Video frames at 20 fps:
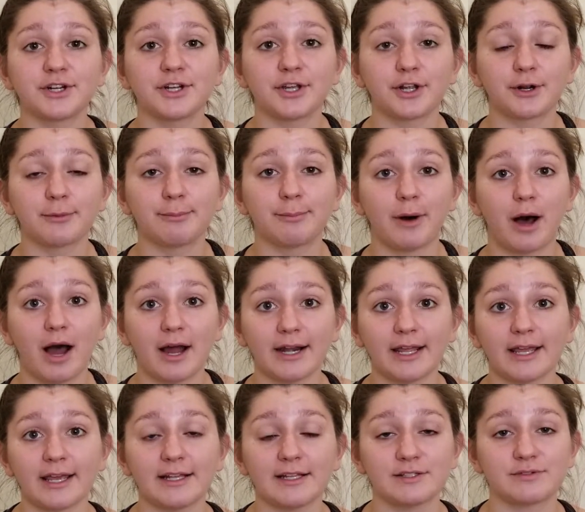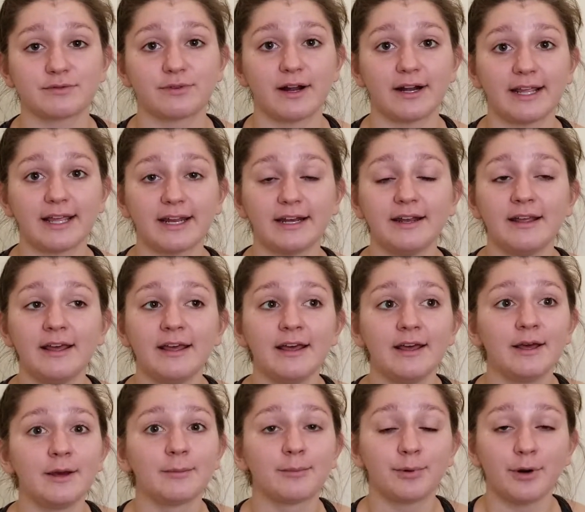your body is running
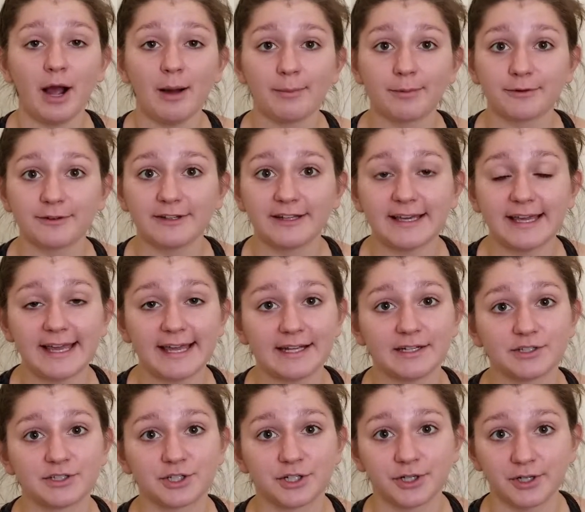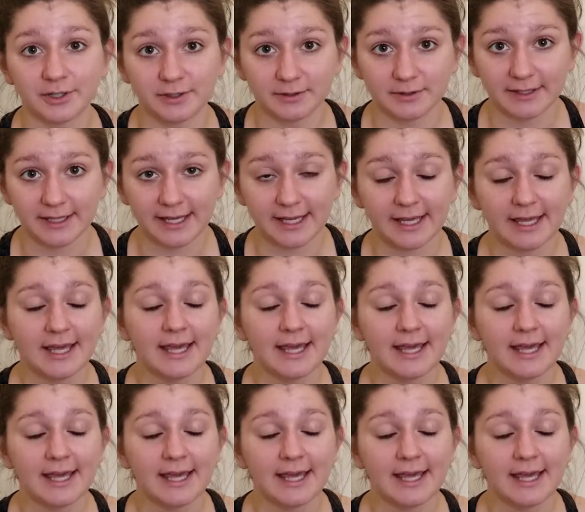properly internally.